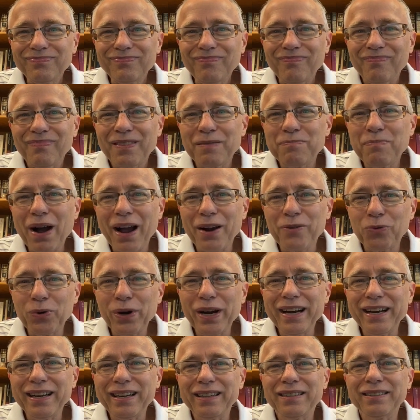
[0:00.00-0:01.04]
by
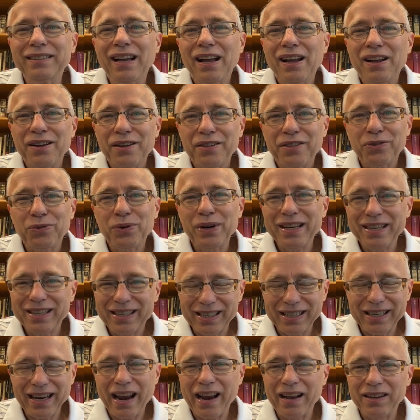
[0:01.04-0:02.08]
reading 3
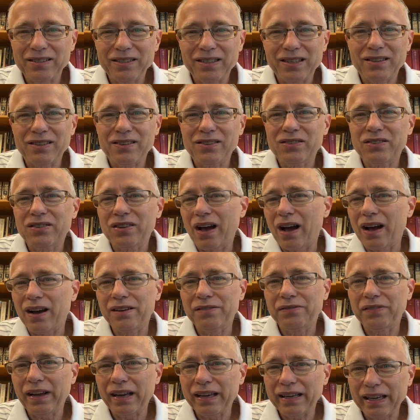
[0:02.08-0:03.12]
stanzas of
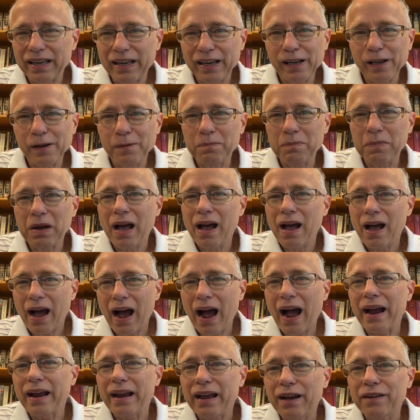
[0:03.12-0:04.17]
a hymn
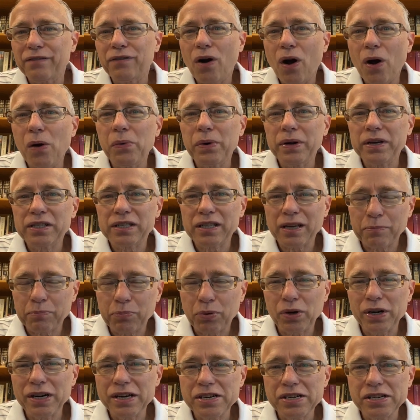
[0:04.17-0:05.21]
I have always
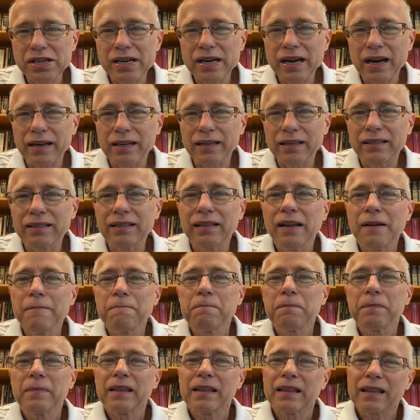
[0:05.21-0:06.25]
appreciated.
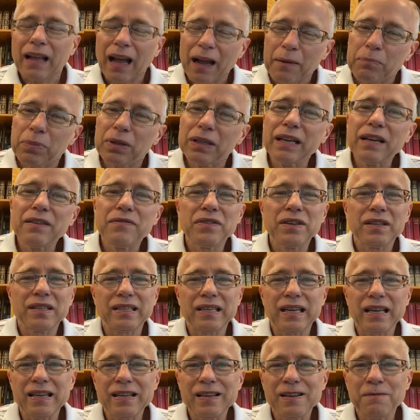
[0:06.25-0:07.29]
I believe this
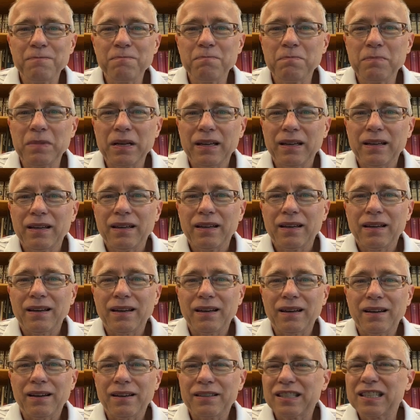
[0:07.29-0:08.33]
hymn
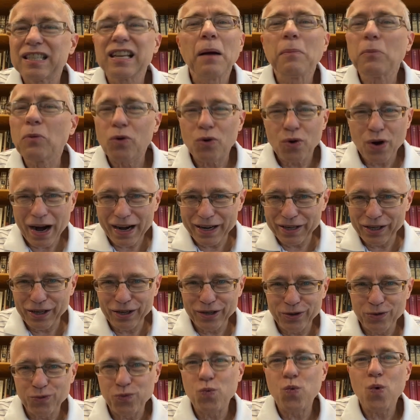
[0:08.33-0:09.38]
summarizes
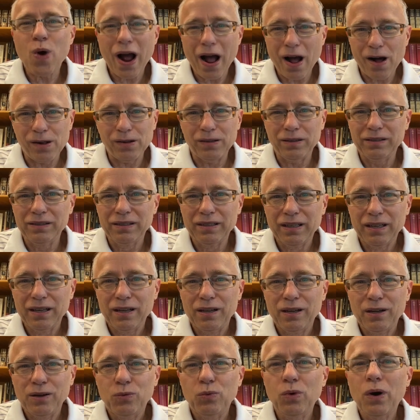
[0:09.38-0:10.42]
well
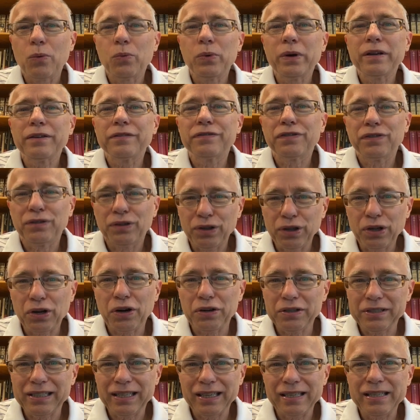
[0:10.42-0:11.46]
what we've
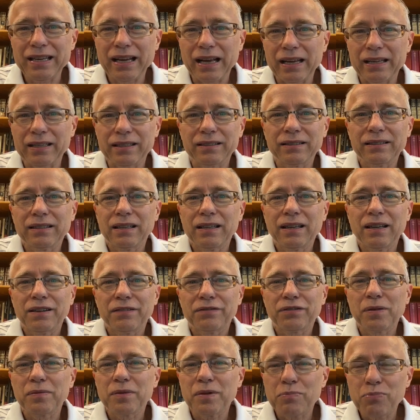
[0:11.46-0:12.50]
learned today
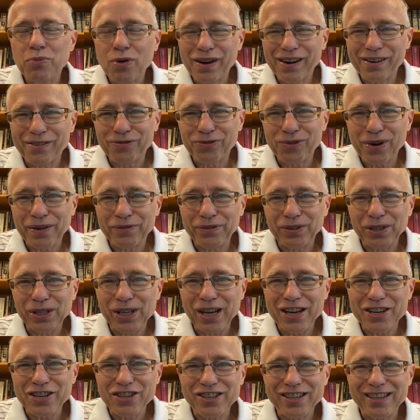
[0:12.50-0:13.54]
from the book of
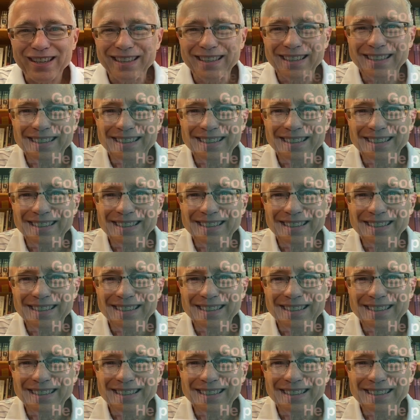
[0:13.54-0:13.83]
Revelation.